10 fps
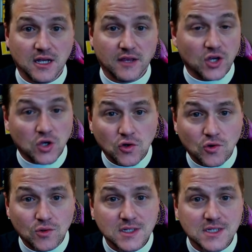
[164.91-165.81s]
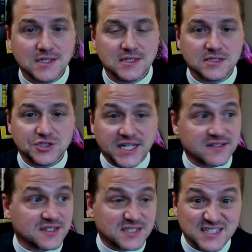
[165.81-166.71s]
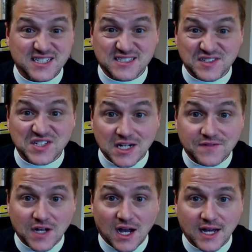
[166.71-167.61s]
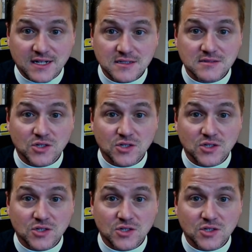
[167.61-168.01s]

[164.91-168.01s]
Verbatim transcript: The who Jesus is, he's the Son of God.